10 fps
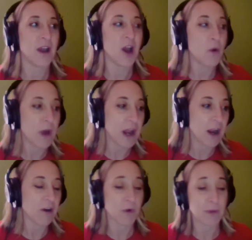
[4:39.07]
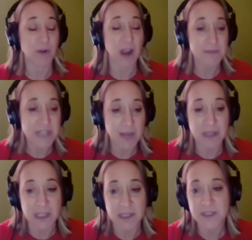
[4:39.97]
aware of what Primetime
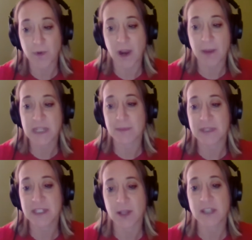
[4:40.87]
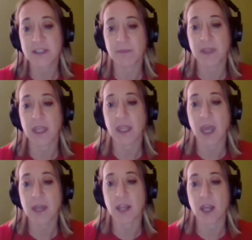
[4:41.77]
is this awesome thing
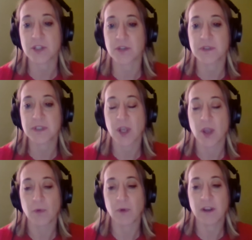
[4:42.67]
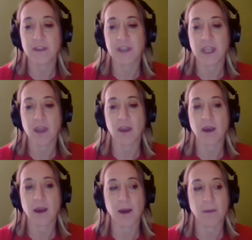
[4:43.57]
at nationals where the
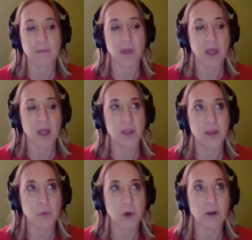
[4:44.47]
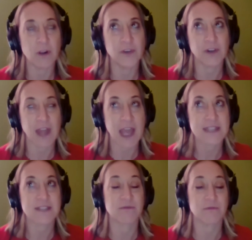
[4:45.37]

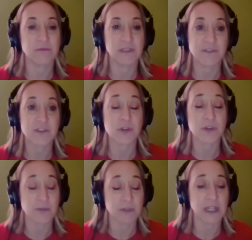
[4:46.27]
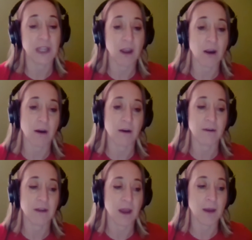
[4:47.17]
world-class lifters really
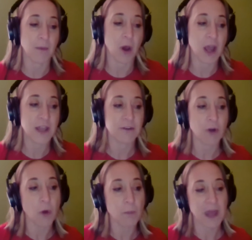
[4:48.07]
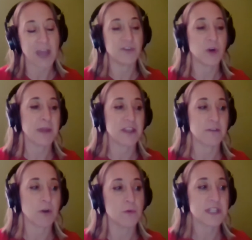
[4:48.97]
are on their own platform at
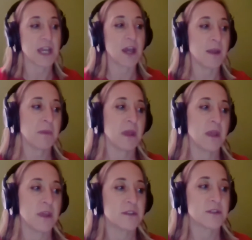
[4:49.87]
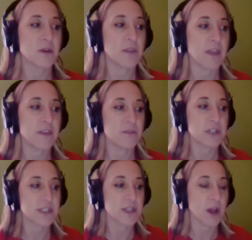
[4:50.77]
their own time so that they're
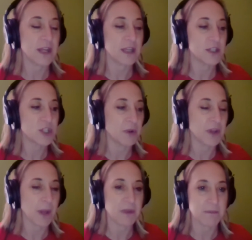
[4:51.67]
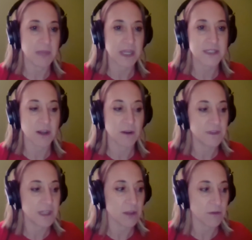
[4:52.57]
just not jumbled up in the mix
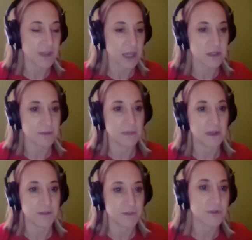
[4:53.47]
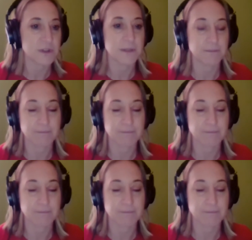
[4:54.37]
of the other 1,000 lifters.